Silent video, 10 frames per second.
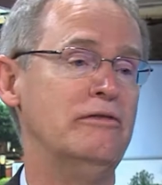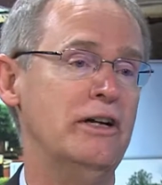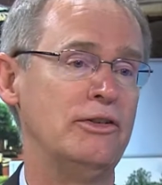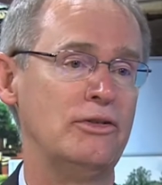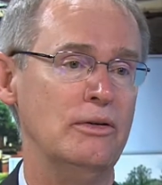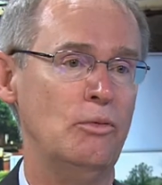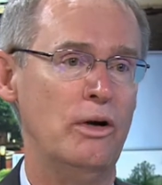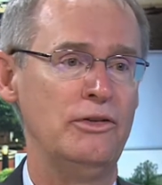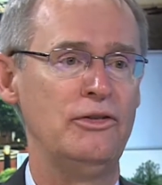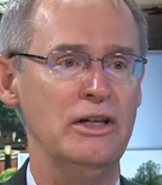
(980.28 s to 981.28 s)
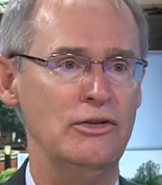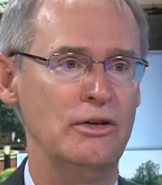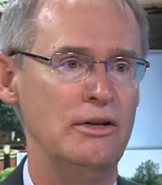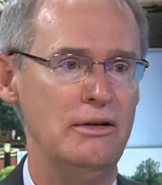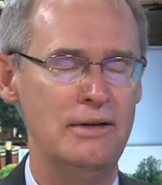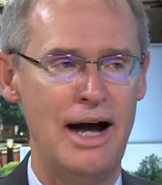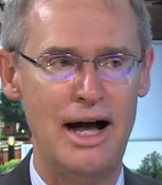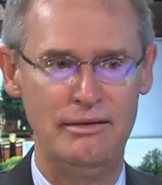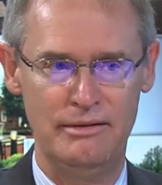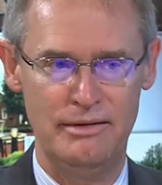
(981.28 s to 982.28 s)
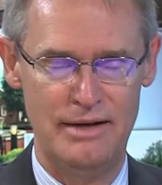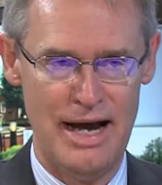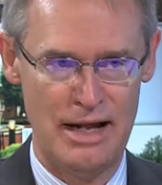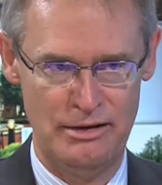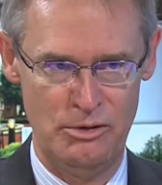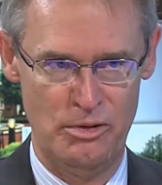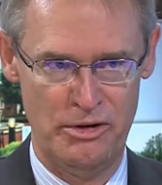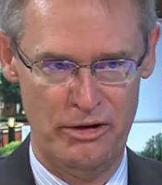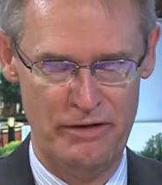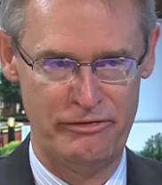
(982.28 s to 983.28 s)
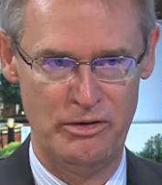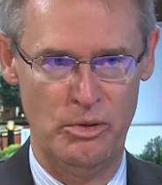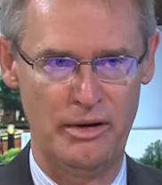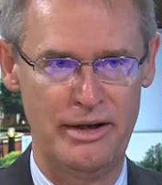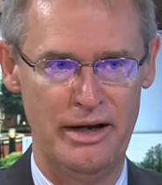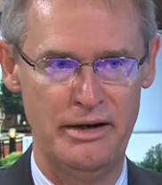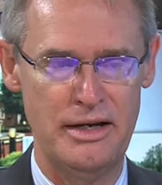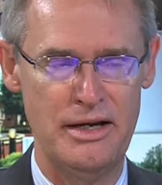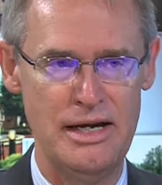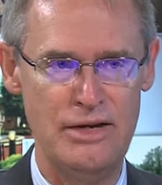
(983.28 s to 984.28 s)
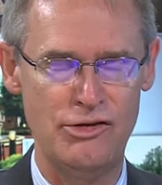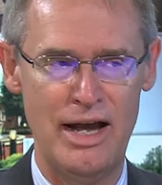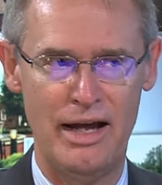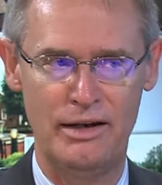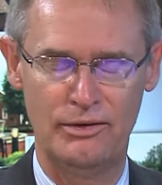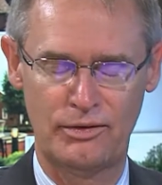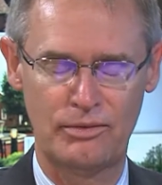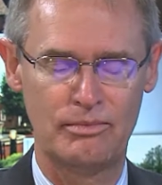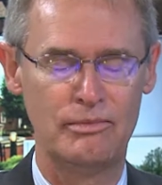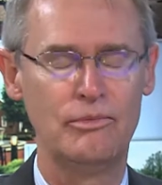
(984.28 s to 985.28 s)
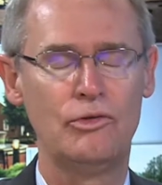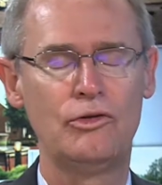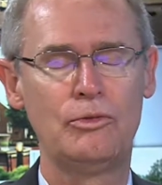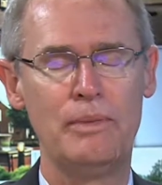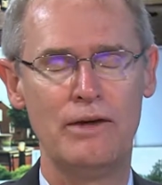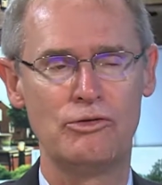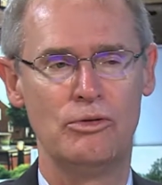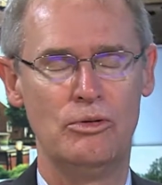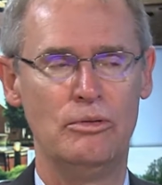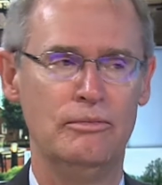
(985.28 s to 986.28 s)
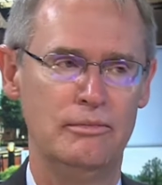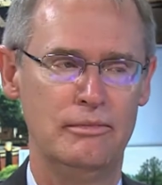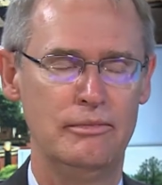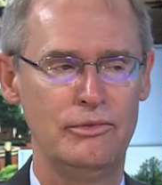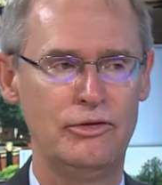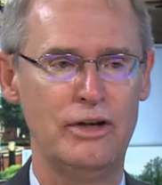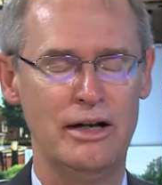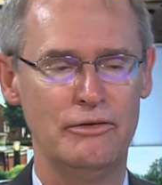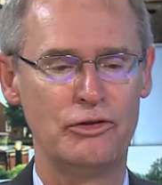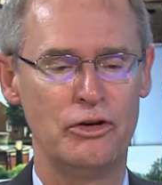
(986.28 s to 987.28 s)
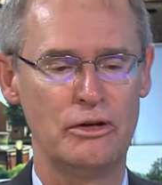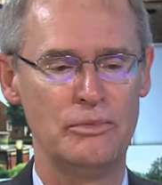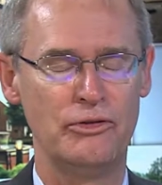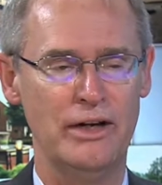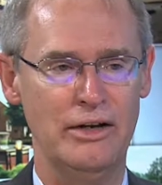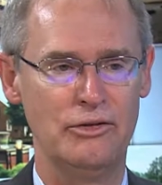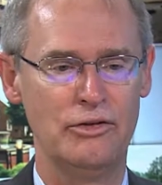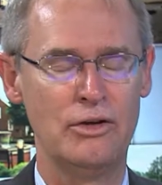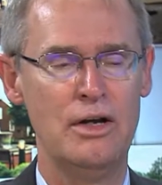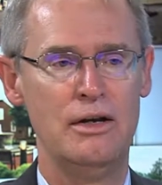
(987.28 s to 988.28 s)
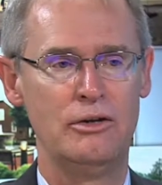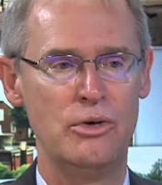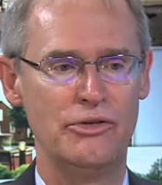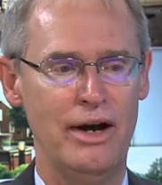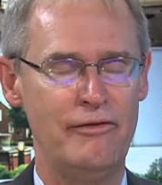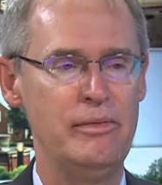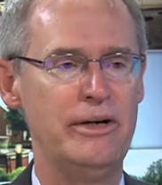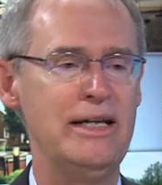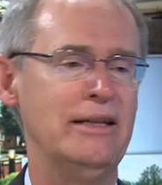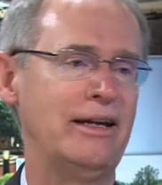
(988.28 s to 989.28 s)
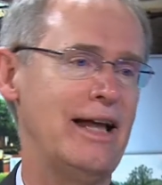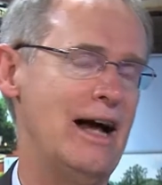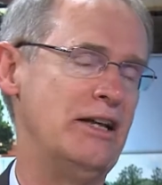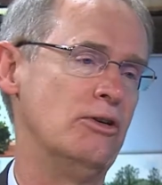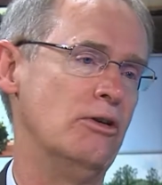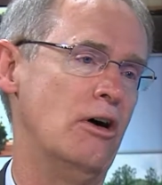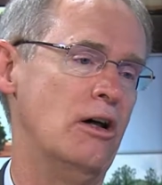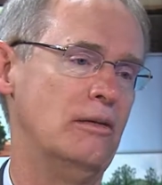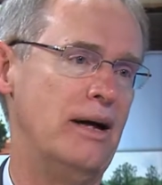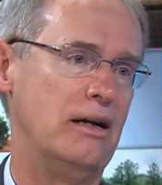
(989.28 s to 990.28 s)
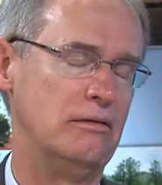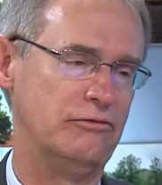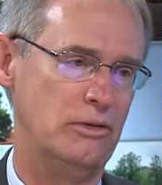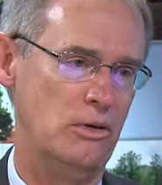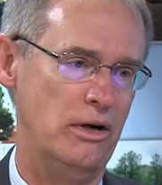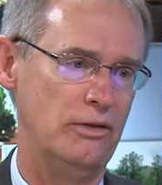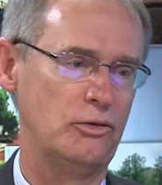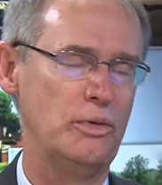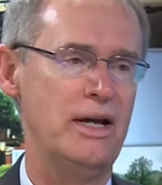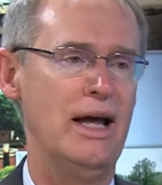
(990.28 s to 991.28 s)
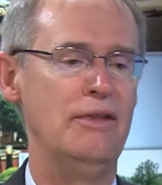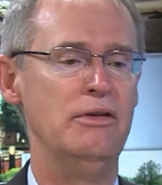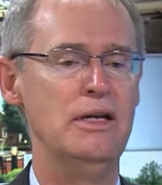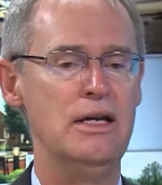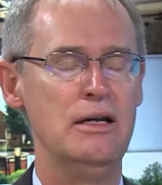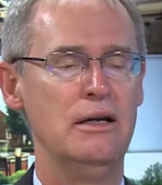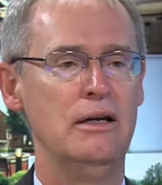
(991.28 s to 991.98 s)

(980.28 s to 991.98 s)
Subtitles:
events in one season, not out of the ordinary for York County. Each had its special set of circumstances. Of course, everybody in the county heard all about Florence. We had the